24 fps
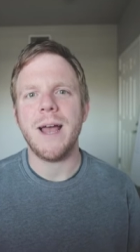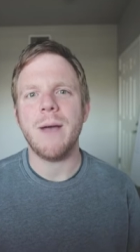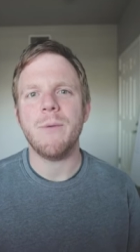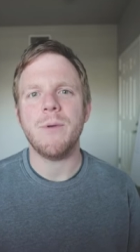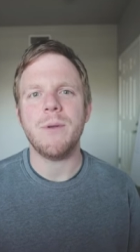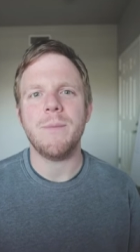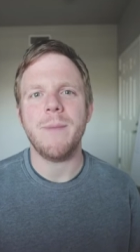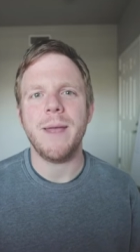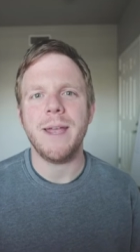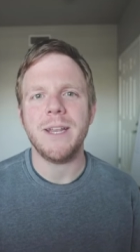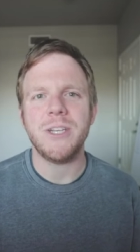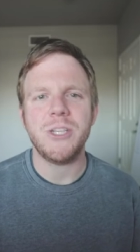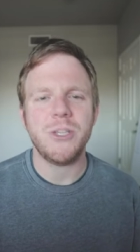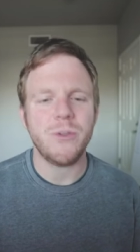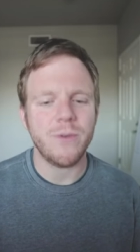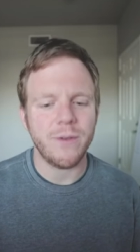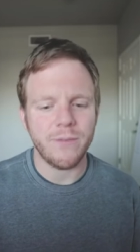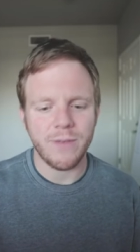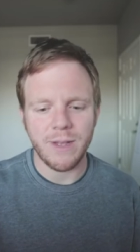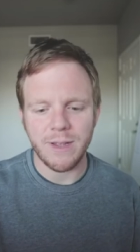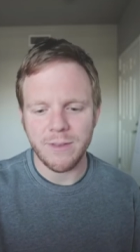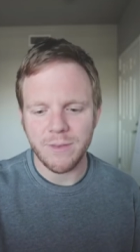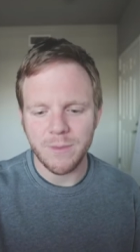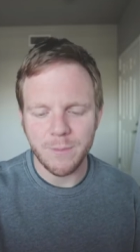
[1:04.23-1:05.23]
I would make to you,
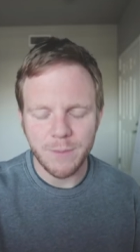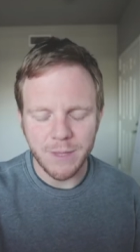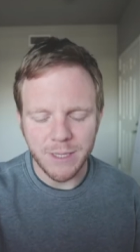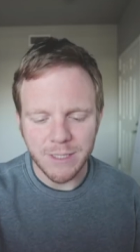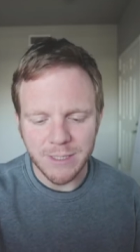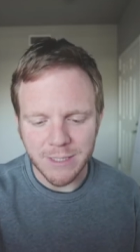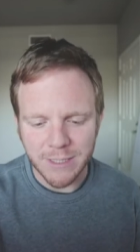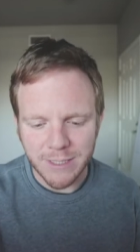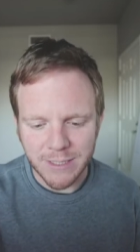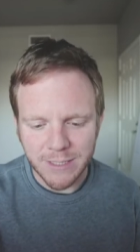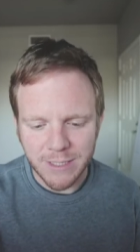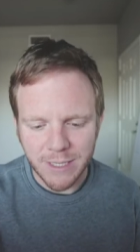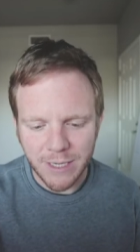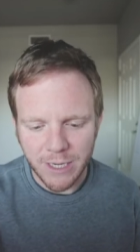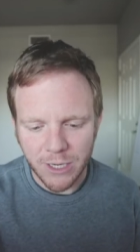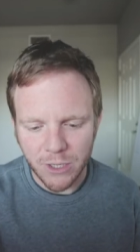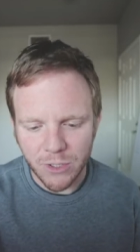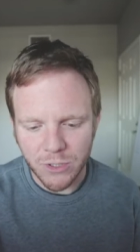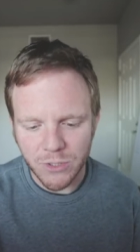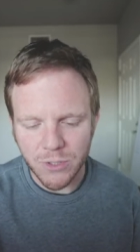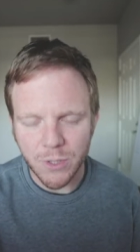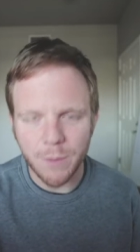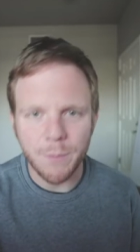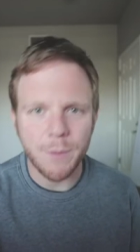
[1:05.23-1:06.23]
I've got some things listed
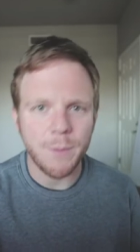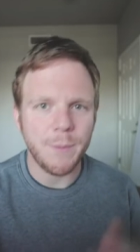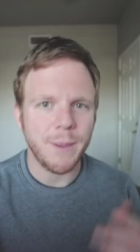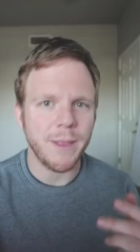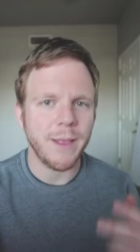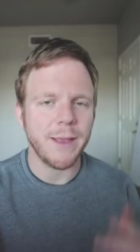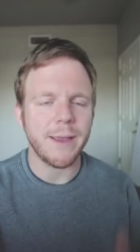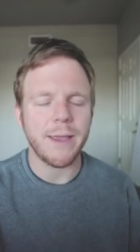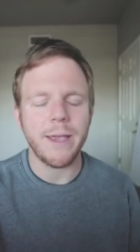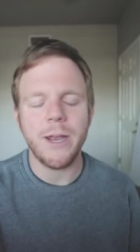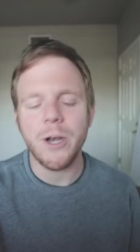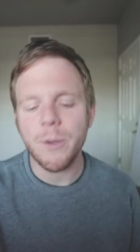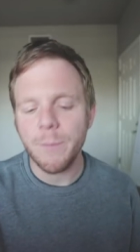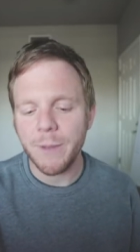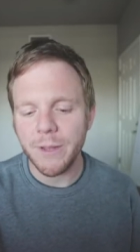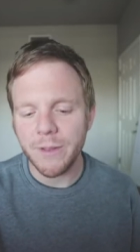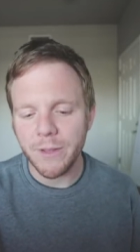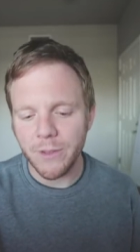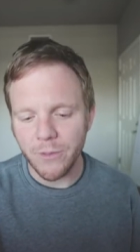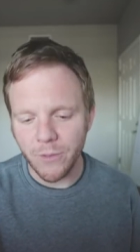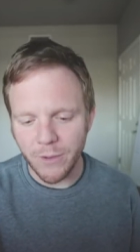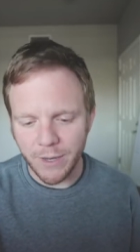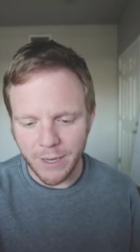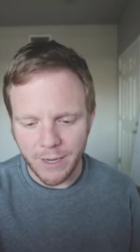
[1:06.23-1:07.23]
here, so I'm gonna be like
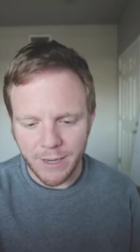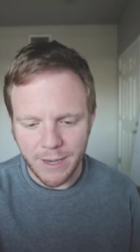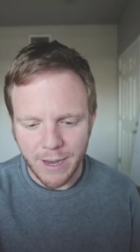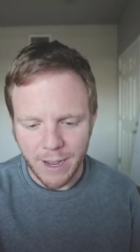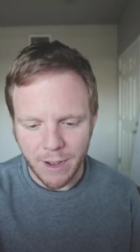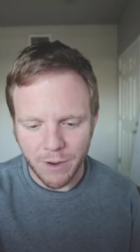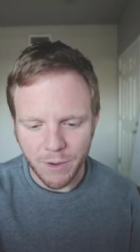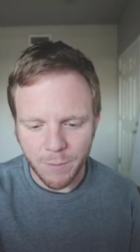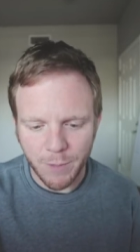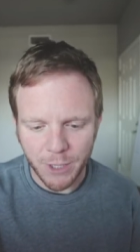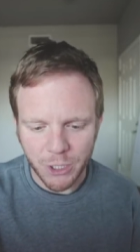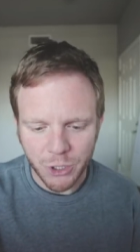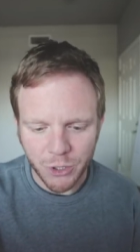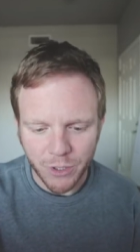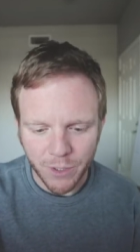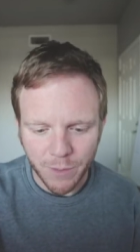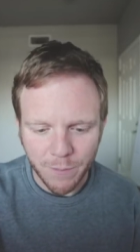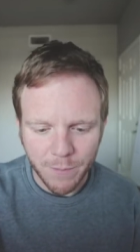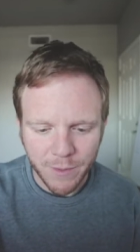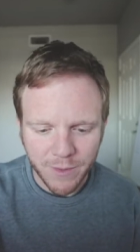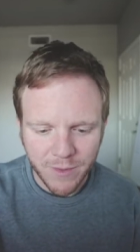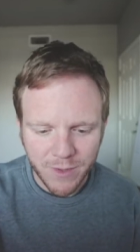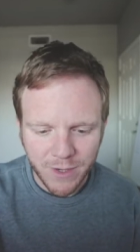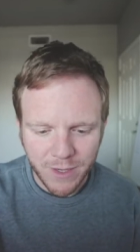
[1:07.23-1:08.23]
intermittently looking down to make sure I
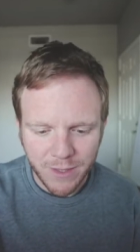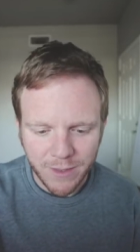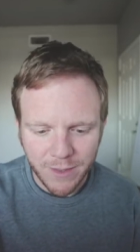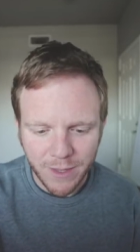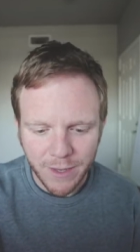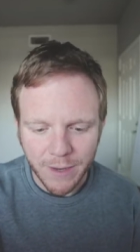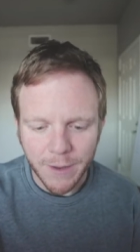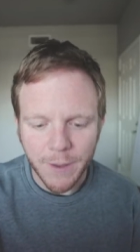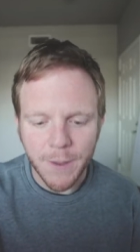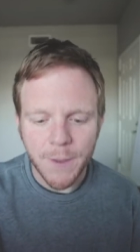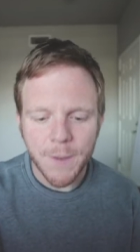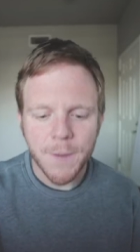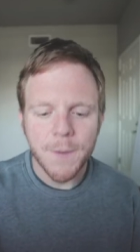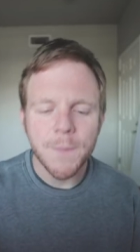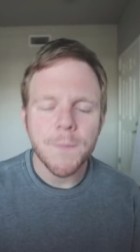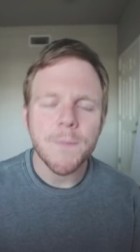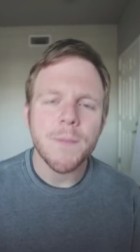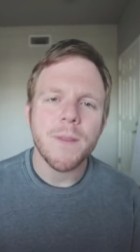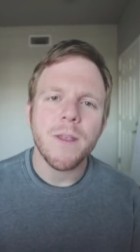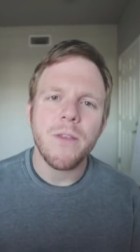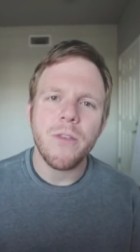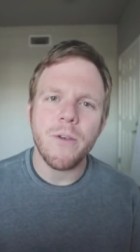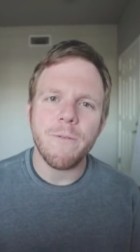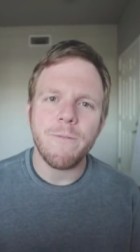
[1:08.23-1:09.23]
don't miss anything.
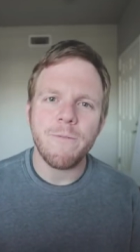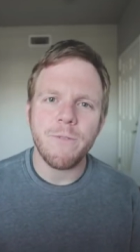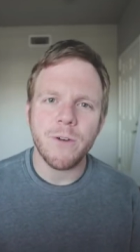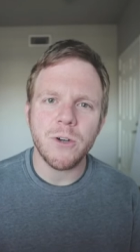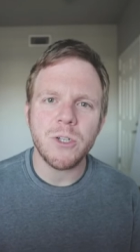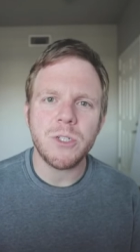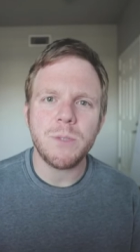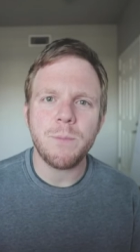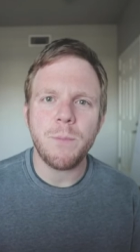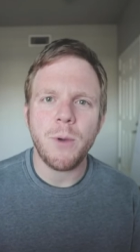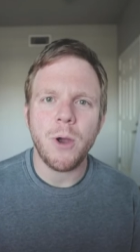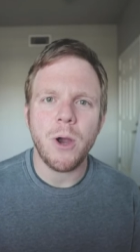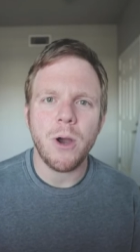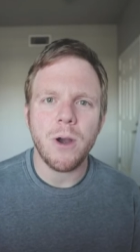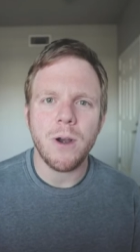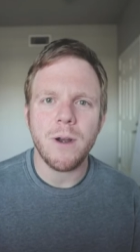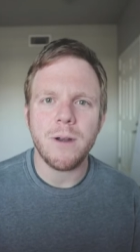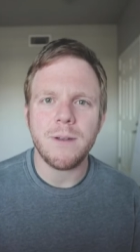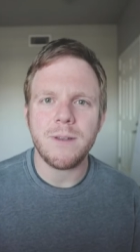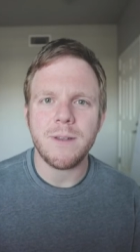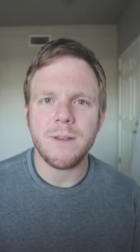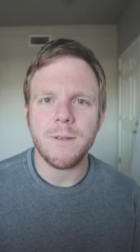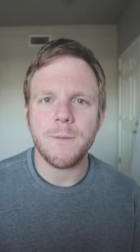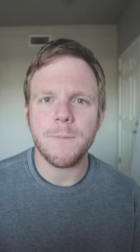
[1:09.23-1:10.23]
The first
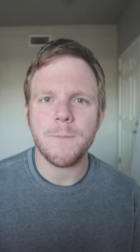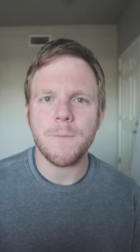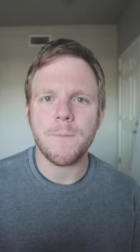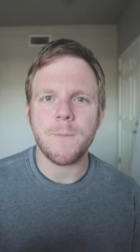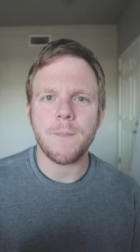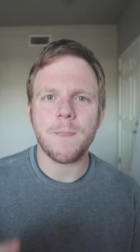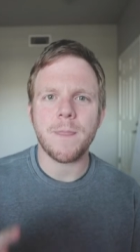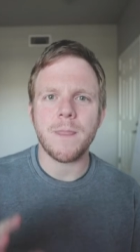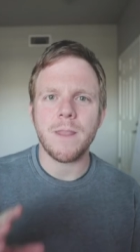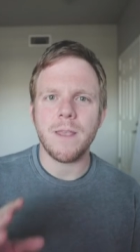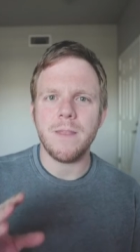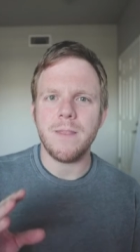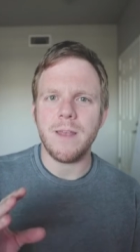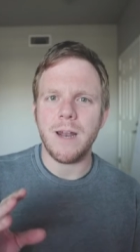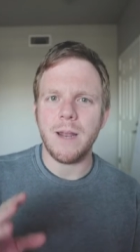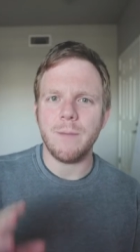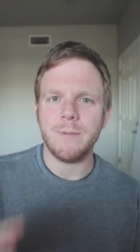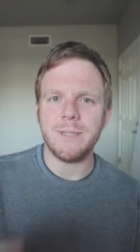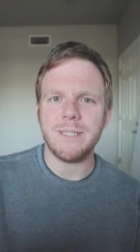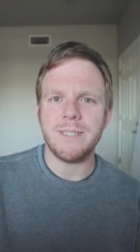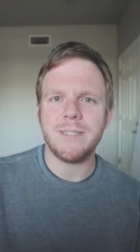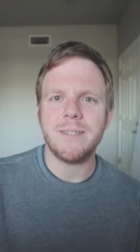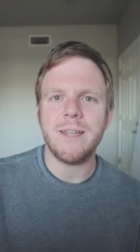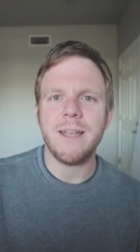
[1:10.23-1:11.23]
part that I
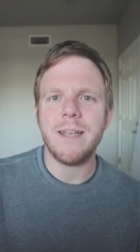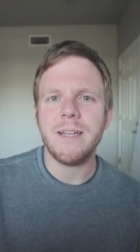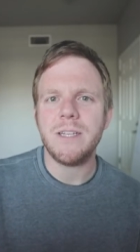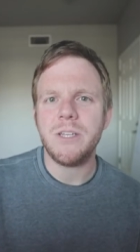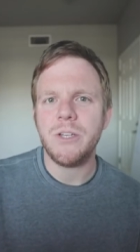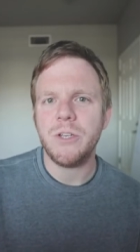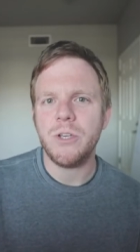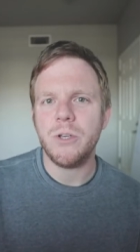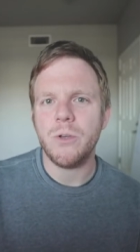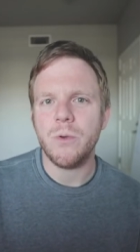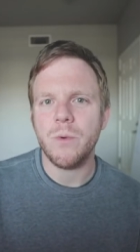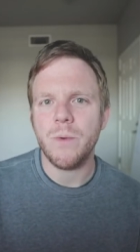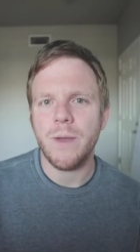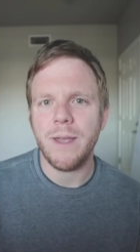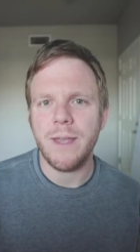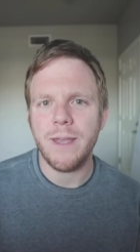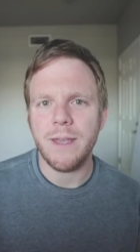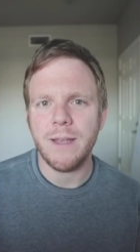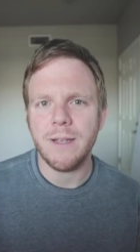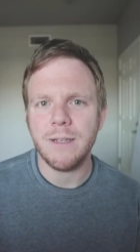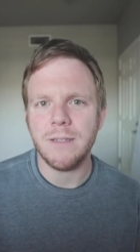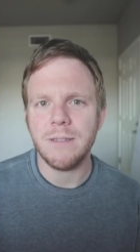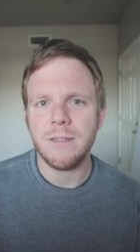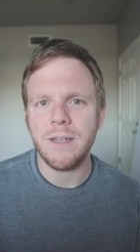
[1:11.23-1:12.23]
would say to you
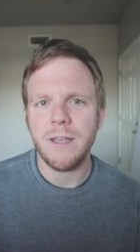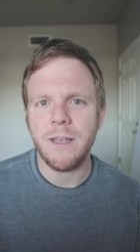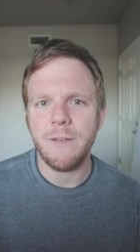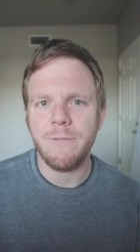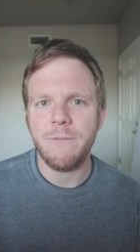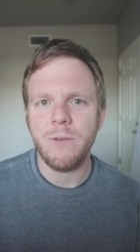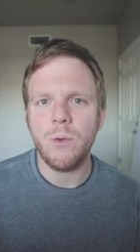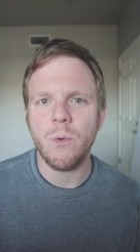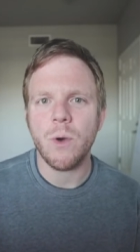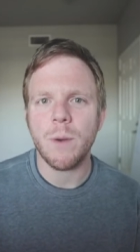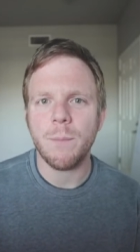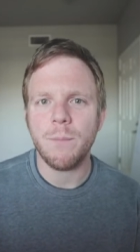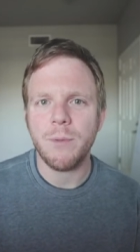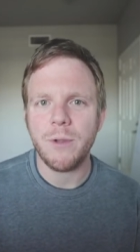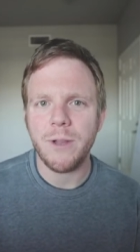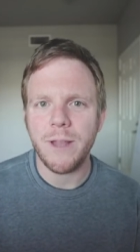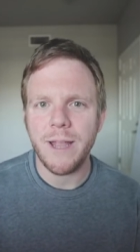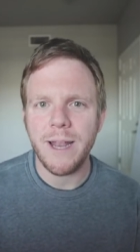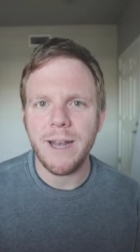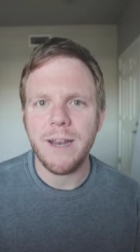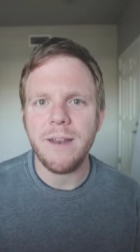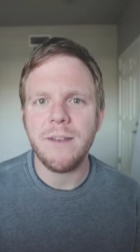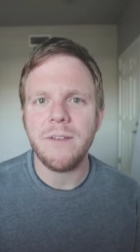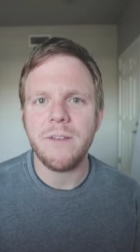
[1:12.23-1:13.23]
is if you are
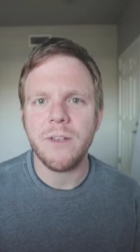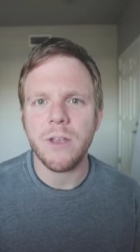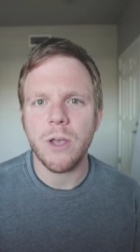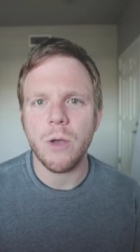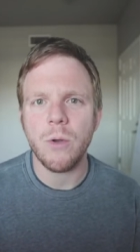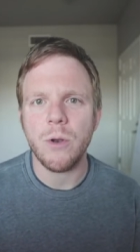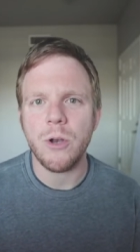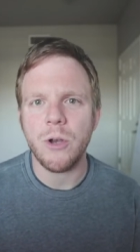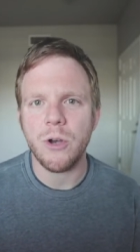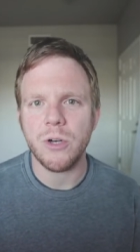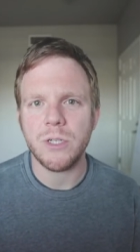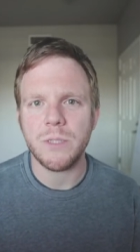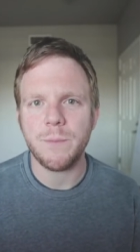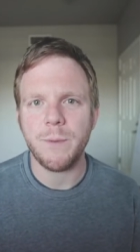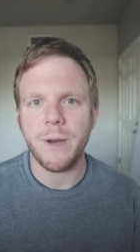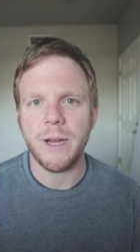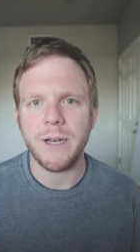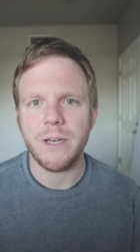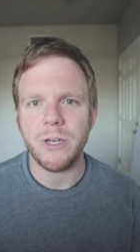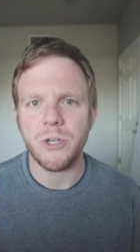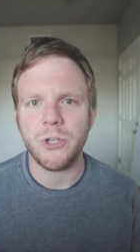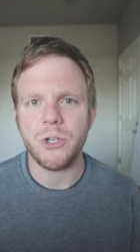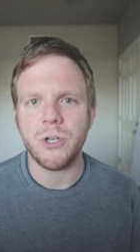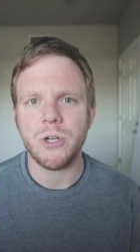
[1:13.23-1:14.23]
planning to go to nurse
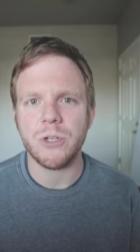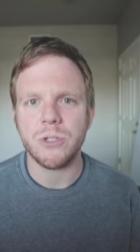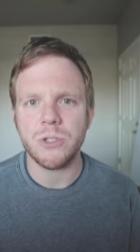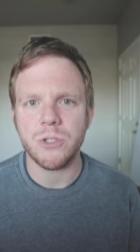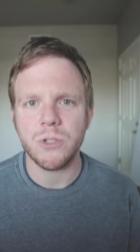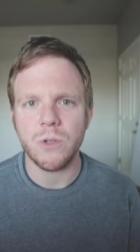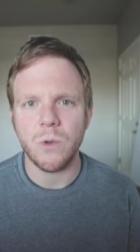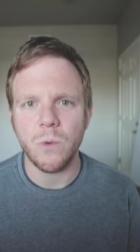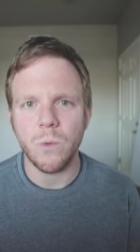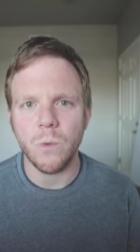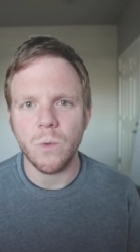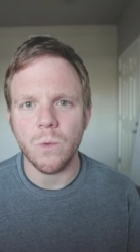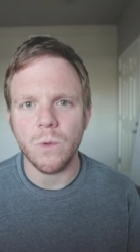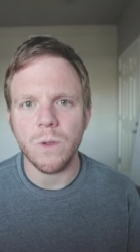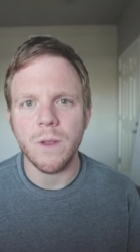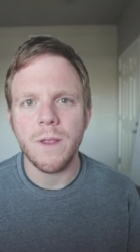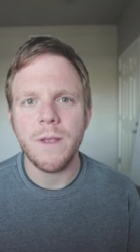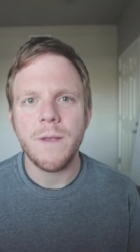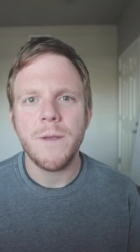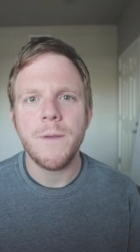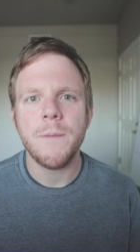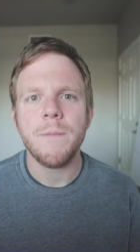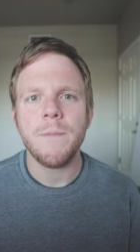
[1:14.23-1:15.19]
practitioner school,